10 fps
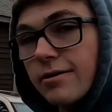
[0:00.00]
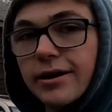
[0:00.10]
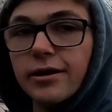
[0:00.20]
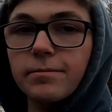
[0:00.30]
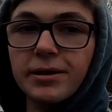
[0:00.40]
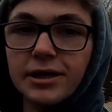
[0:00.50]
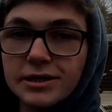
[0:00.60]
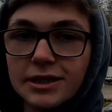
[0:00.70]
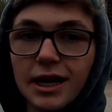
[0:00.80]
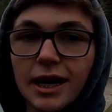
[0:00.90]
right here
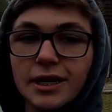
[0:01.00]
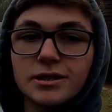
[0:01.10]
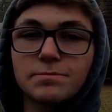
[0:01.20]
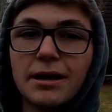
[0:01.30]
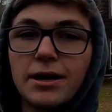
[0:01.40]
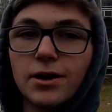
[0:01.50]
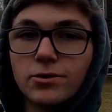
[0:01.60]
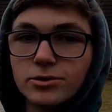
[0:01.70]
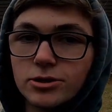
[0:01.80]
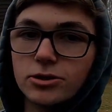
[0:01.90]
because it has been
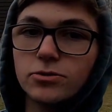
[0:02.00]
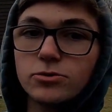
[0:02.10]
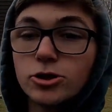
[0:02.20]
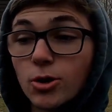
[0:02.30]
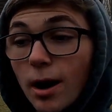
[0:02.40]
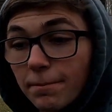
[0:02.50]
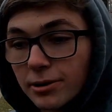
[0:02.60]
known to drop.